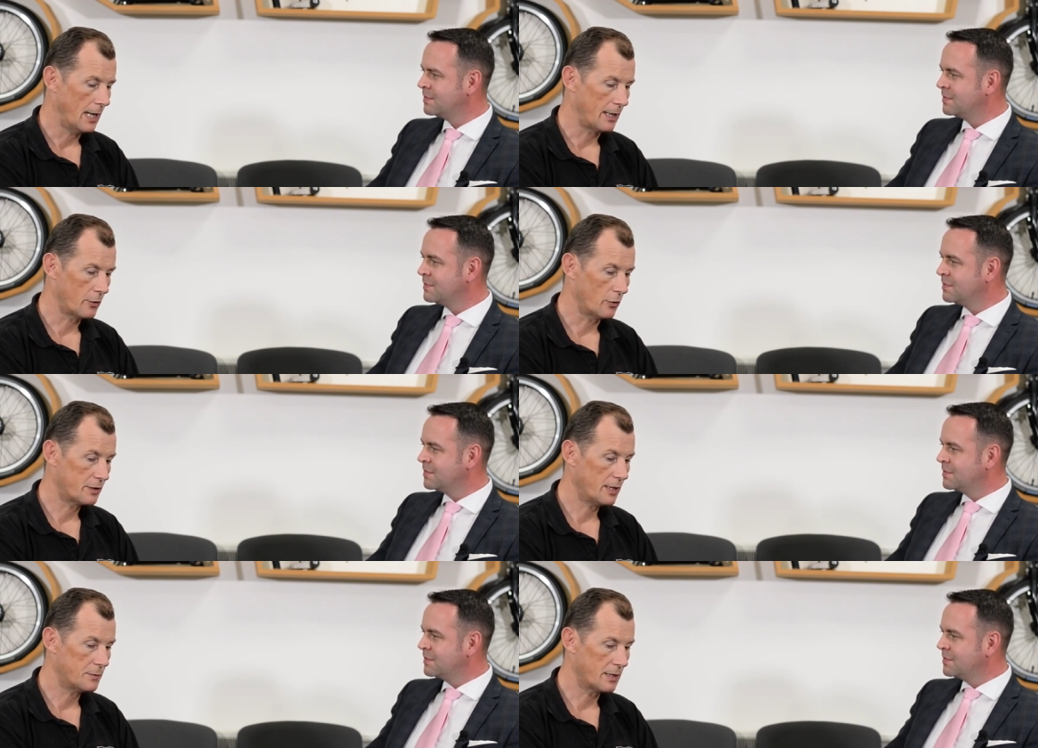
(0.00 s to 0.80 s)
Speaker 1: And I got a
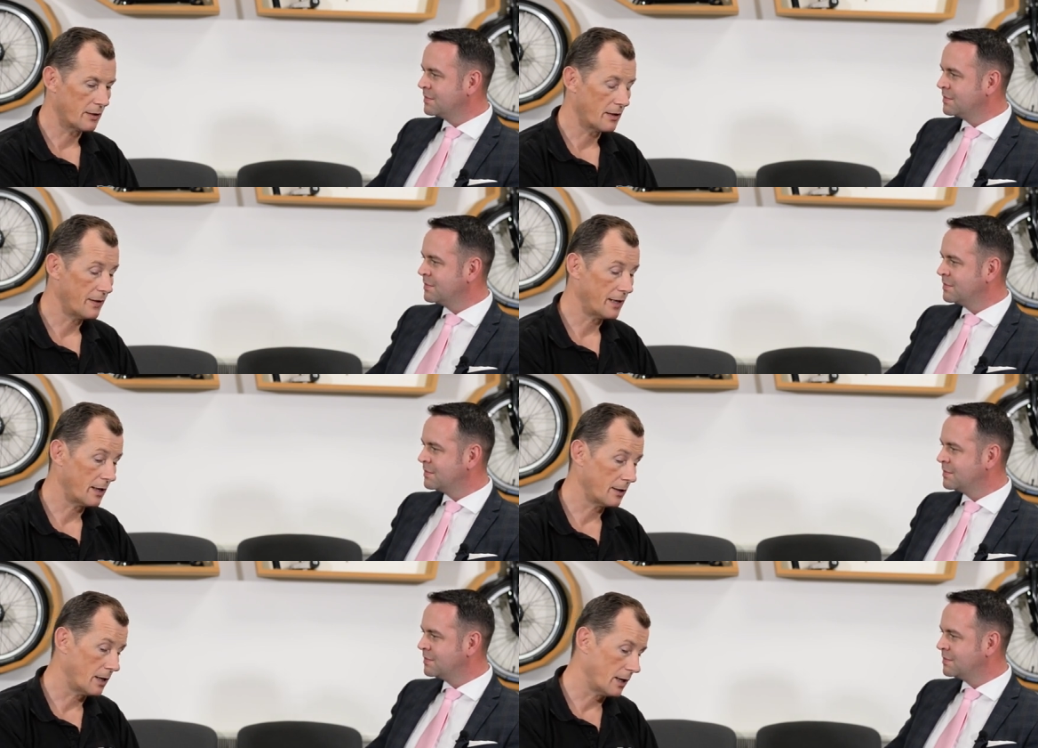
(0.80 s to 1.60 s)
team together. And then
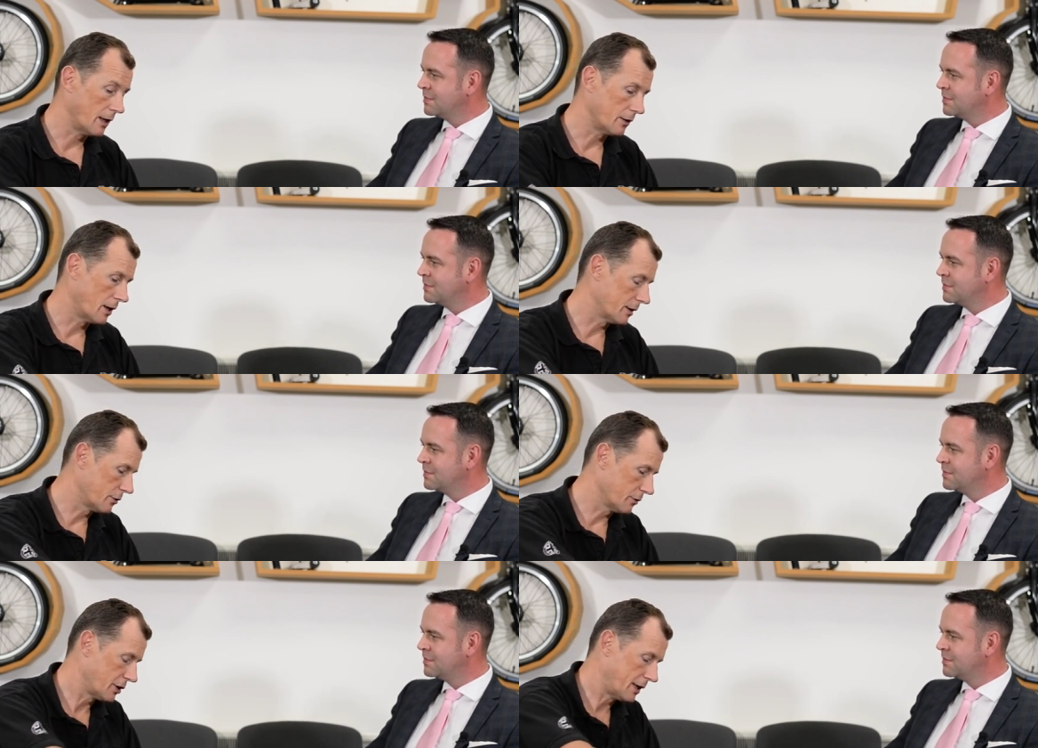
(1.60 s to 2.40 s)
I, I, I
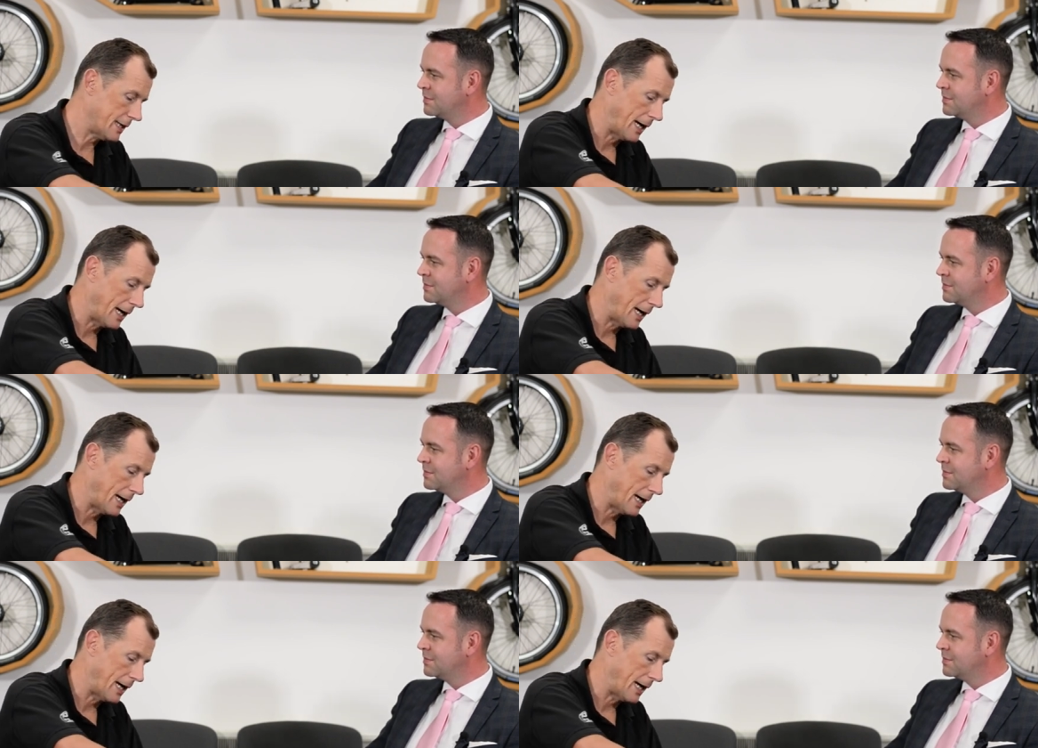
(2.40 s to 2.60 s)
got chickened